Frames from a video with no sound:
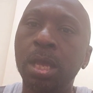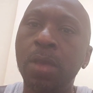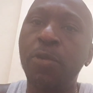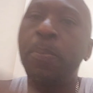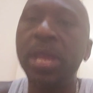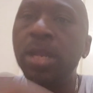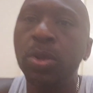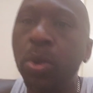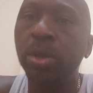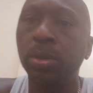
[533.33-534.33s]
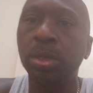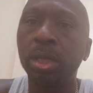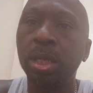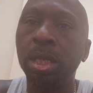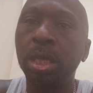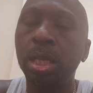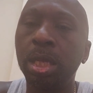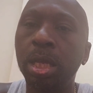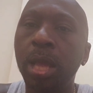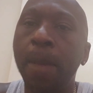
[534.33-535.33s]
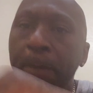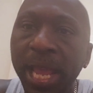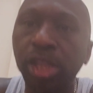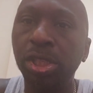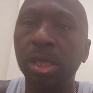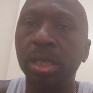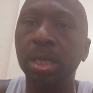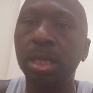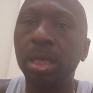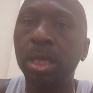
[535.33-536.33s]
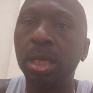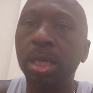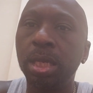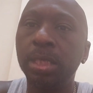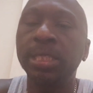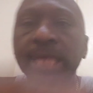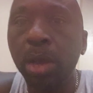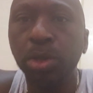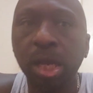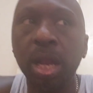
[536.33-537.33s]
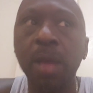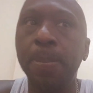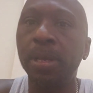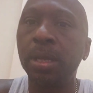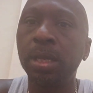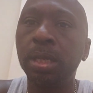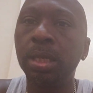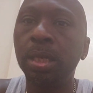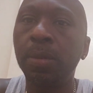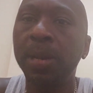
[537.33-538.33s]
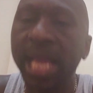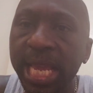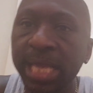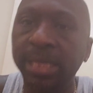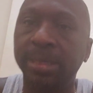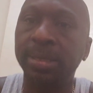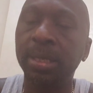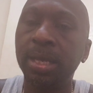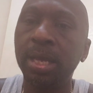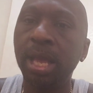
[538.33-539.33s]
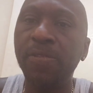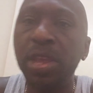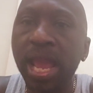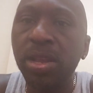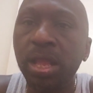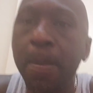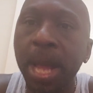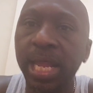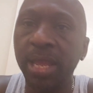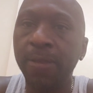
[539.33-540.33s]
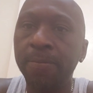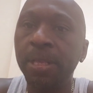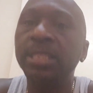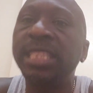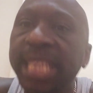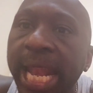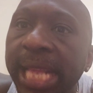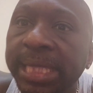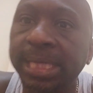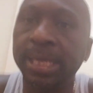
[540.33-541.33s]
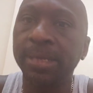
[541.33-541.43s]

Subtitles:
for being loyal and patient. Sell the club. Please. If you ain't got that money, sell it.